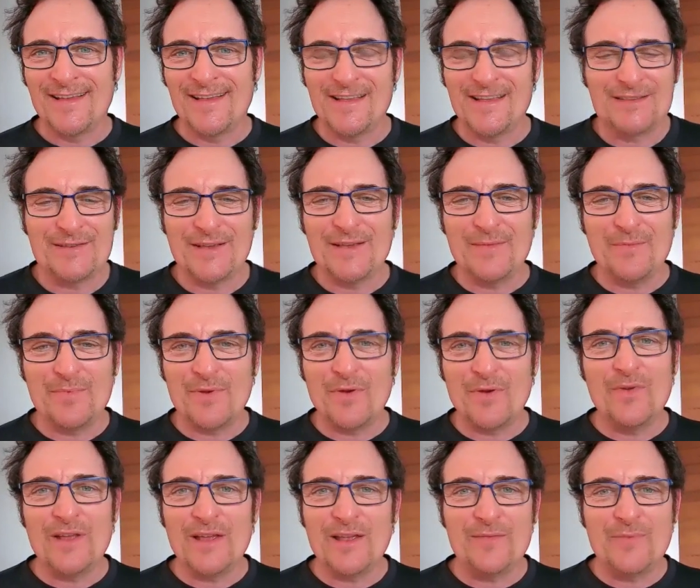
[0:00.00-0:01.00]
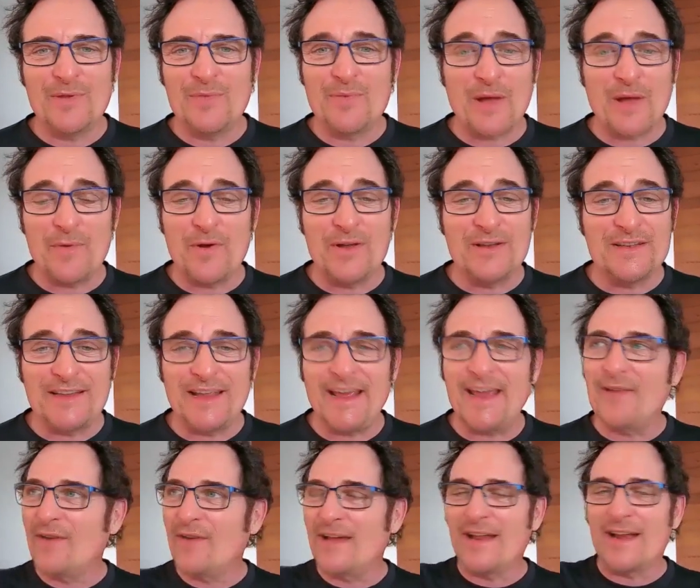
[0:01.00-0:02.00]
He's probably a
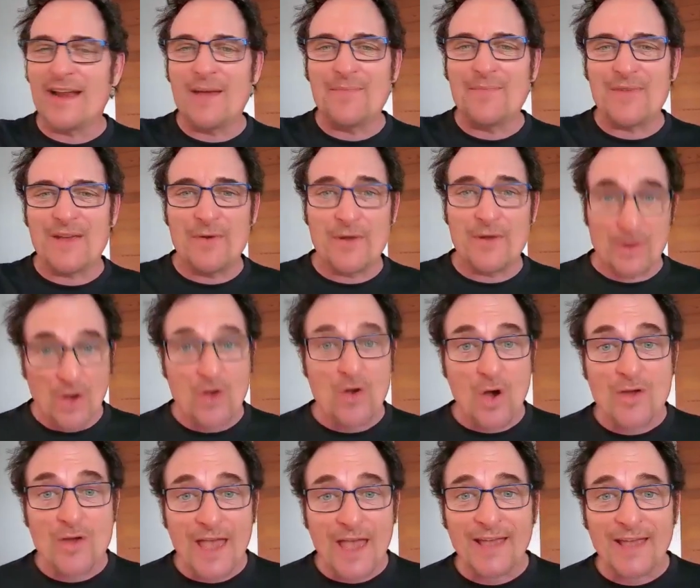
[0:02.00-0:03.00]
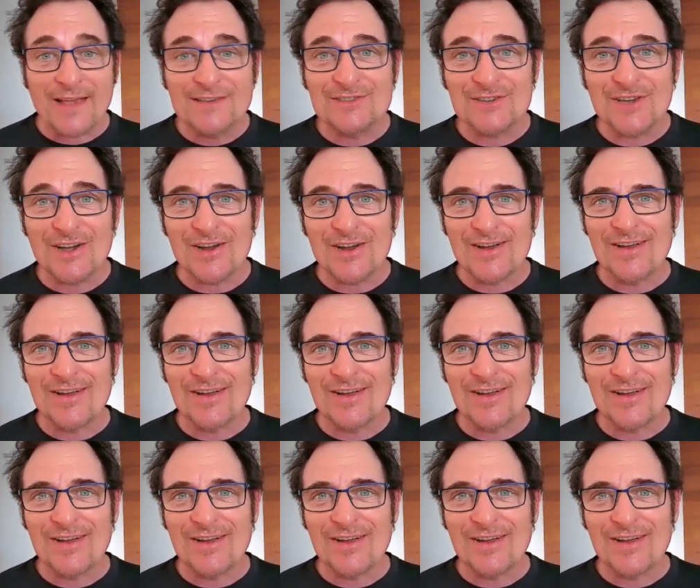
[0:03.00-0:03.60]
kid running up there. Went, oh, okay, sure.